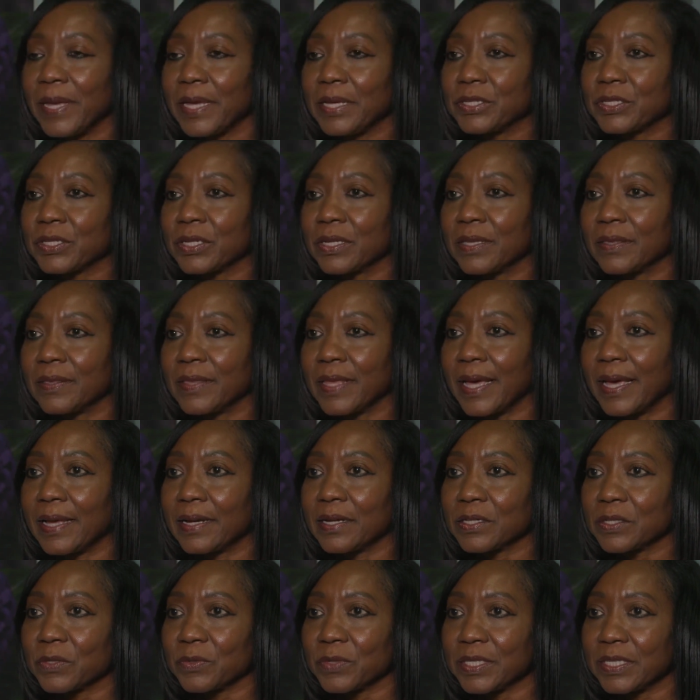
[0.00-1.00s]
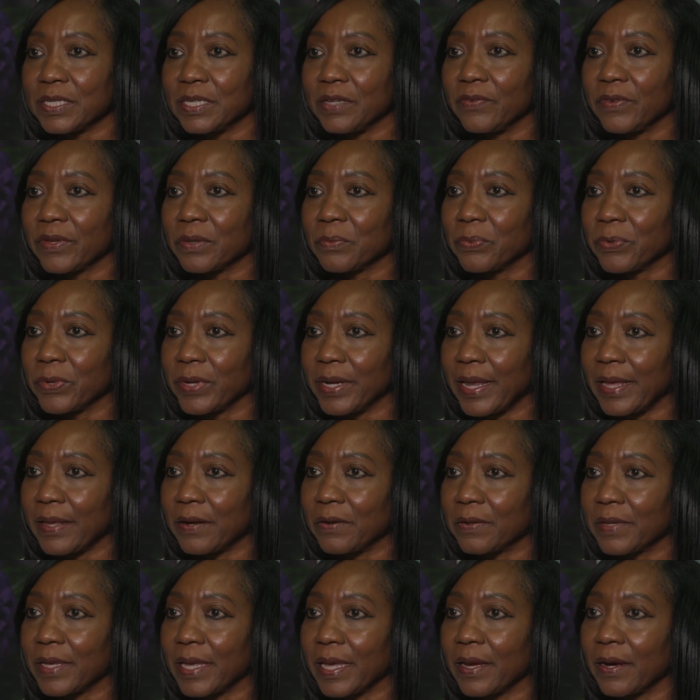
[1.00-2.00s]
patient that is receiving
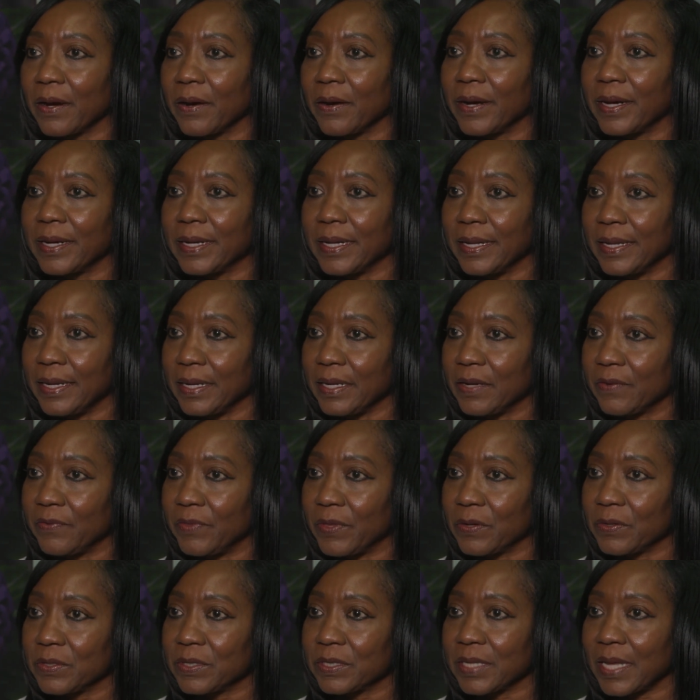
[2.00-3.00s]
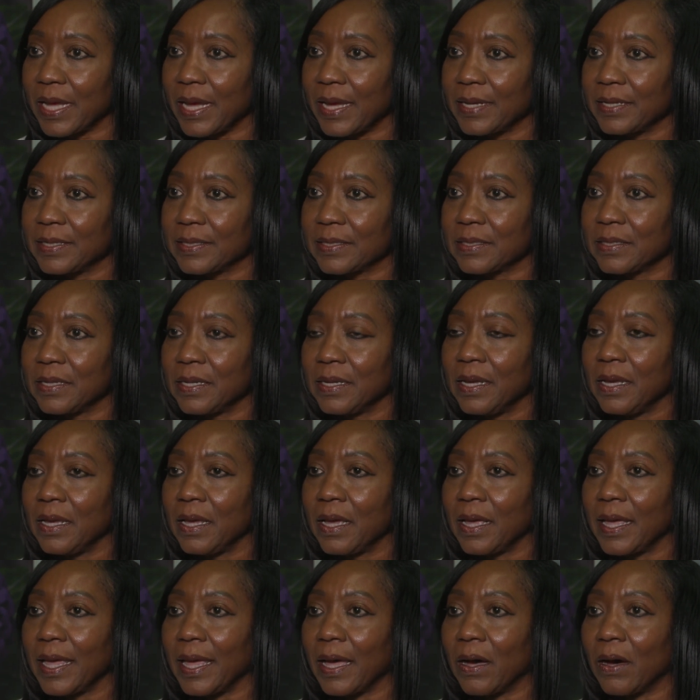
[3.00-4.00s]
prenatal care at any of those sites
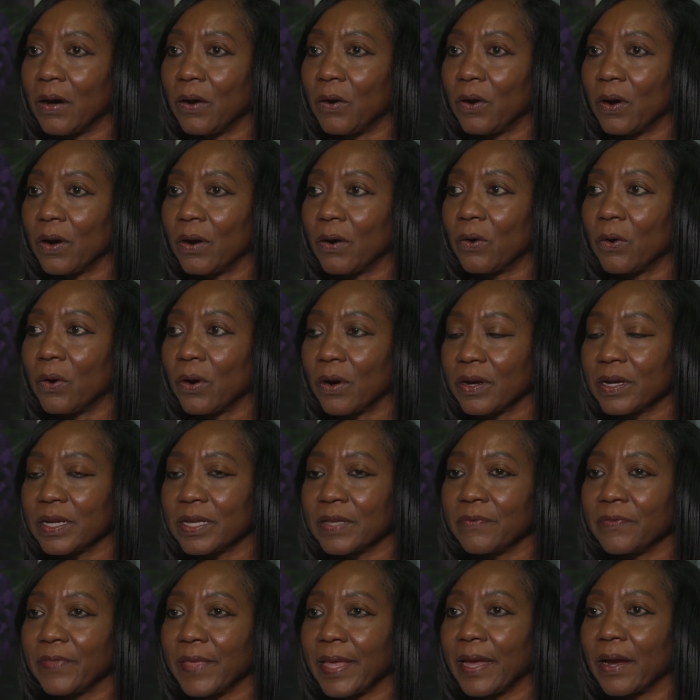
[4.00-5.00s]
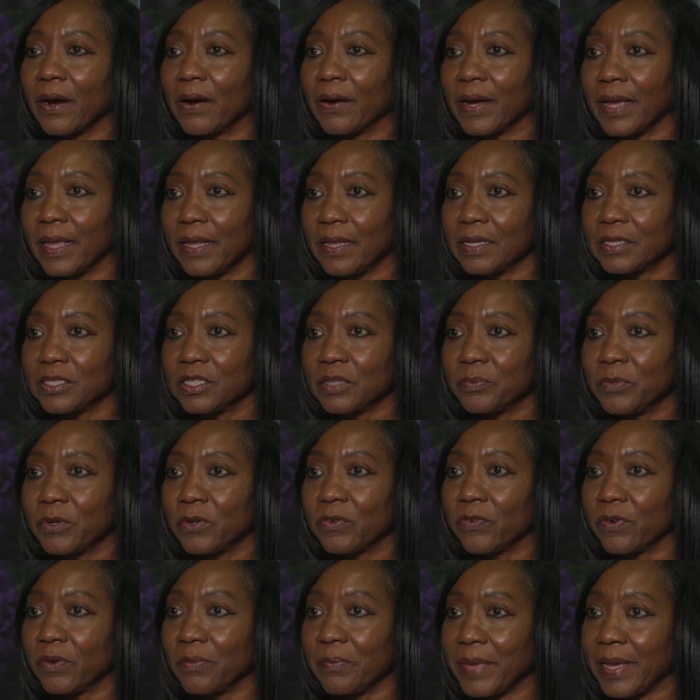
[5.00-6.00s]
or, or if they are eligible
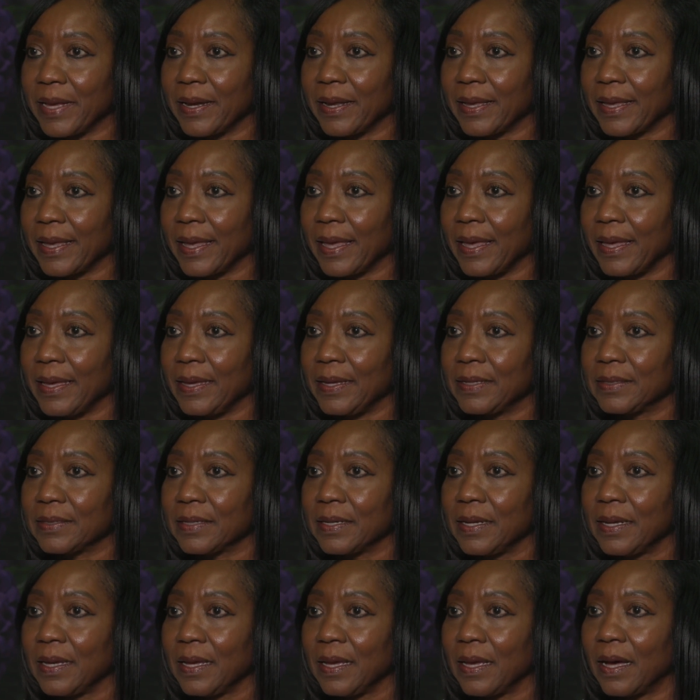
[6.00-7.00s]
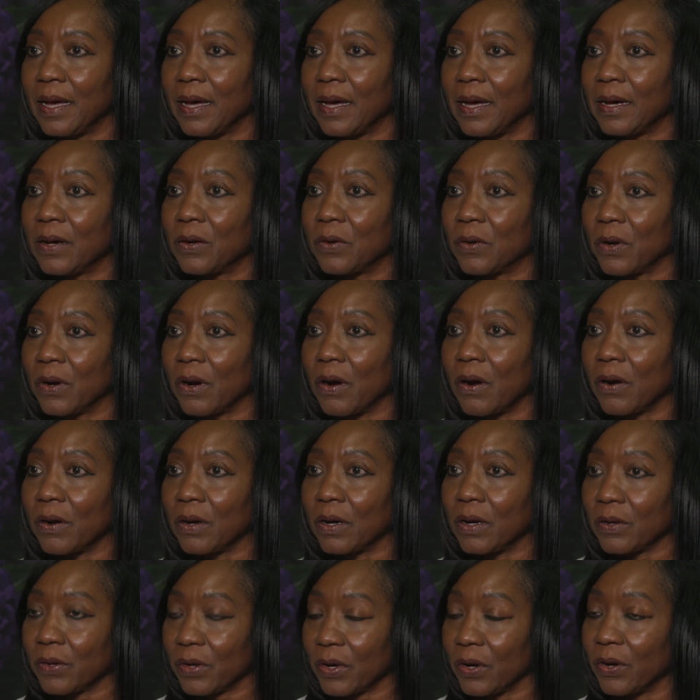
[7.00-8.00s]
for Medicaid uh, or are,
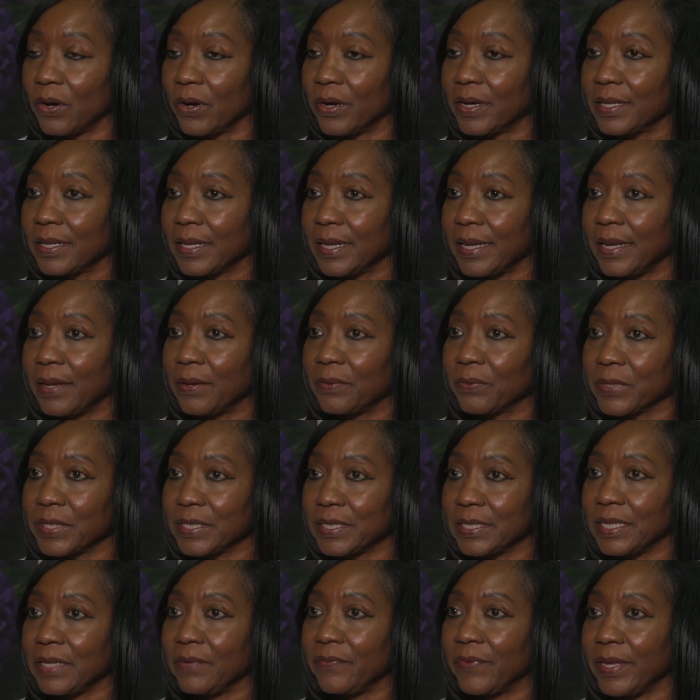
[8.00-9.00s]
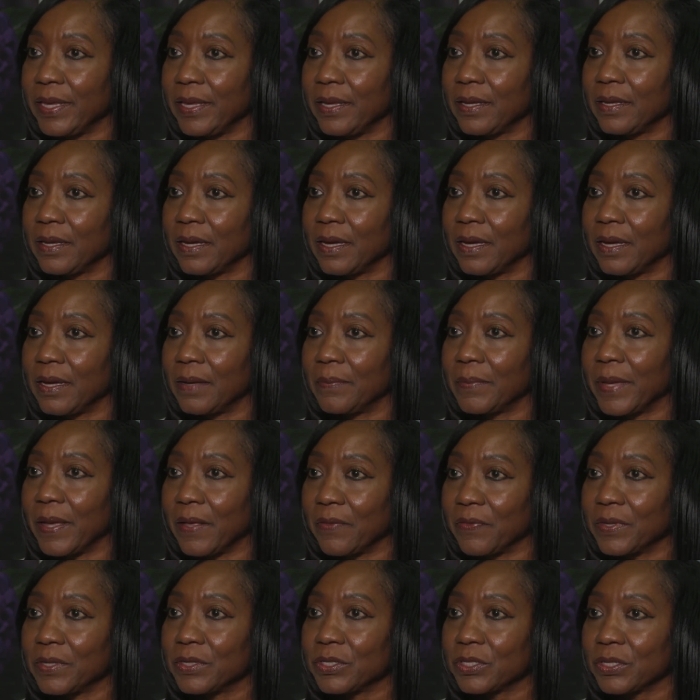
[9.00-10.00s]
are, currently receiving um,
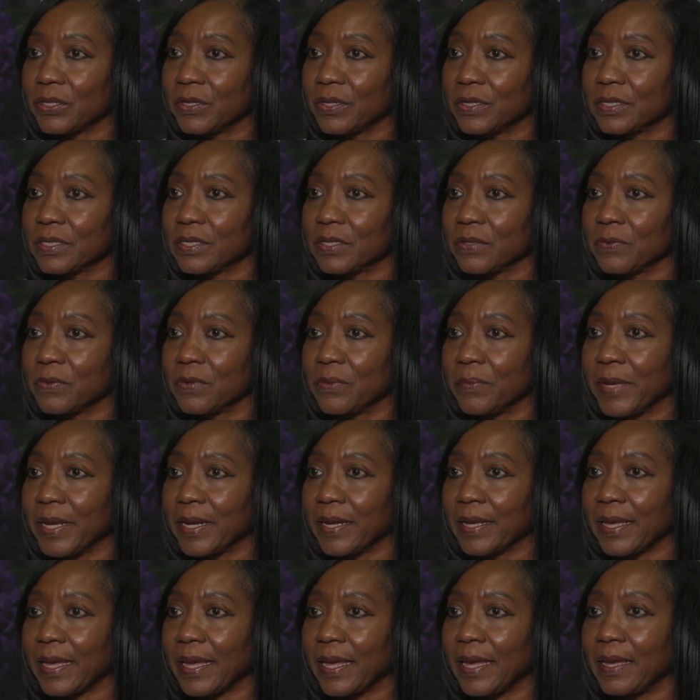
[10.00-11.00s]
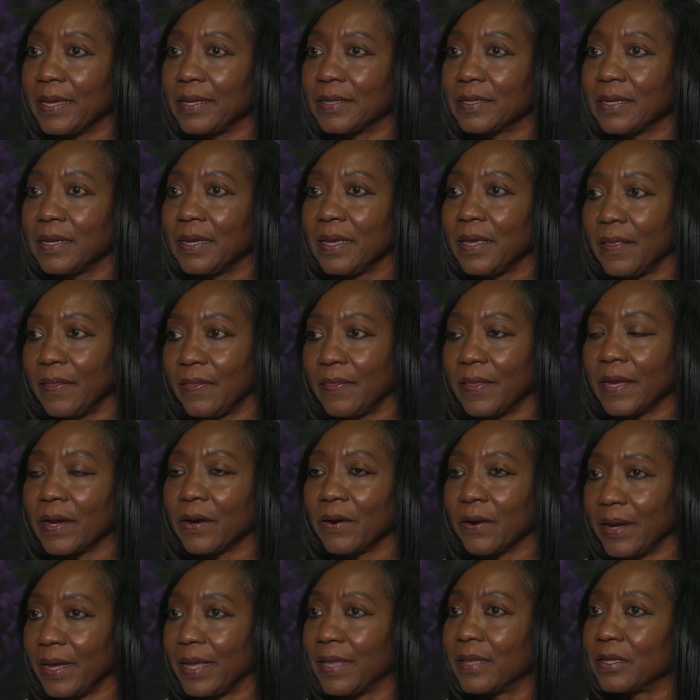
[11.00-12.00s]
health insurance through Medicaid, they
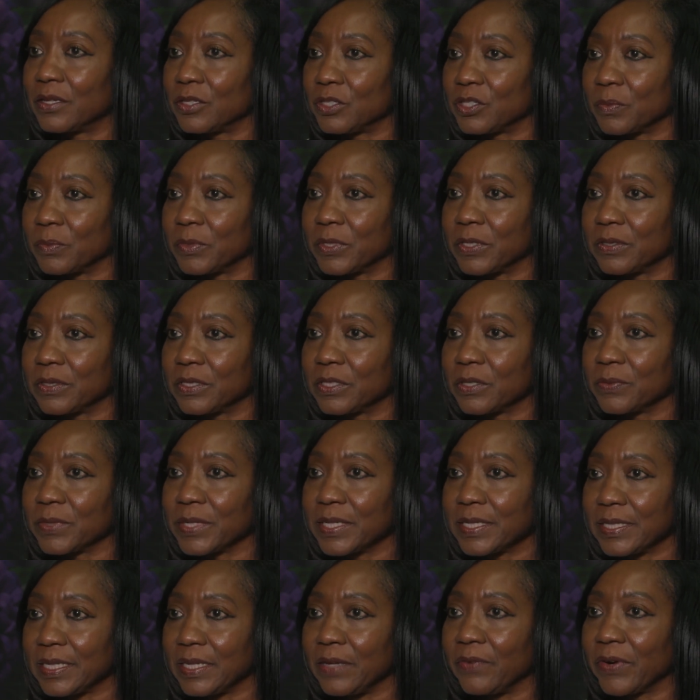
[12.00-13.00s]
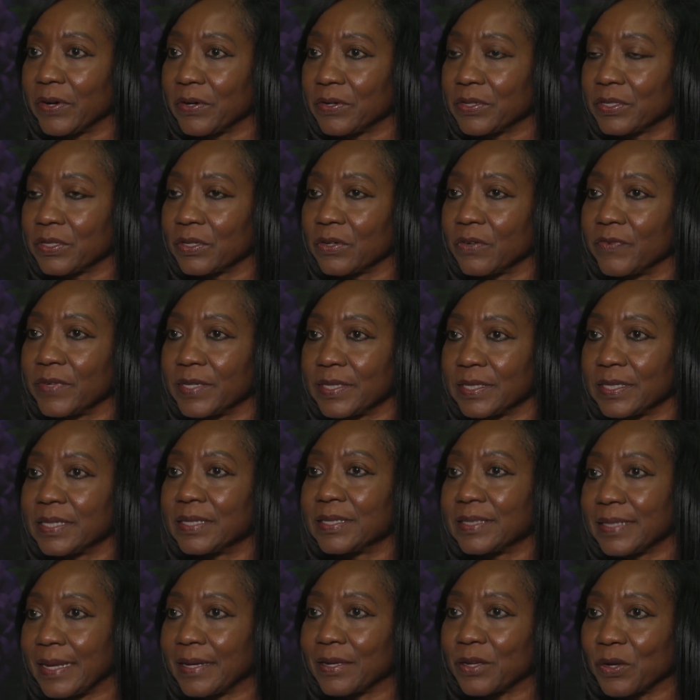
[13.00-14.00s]
are eligible to receive our
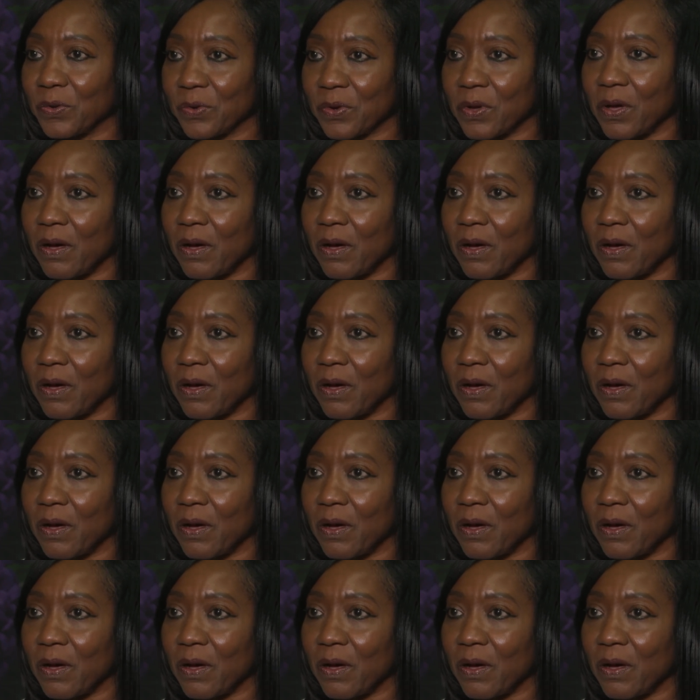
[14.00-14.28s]
services at no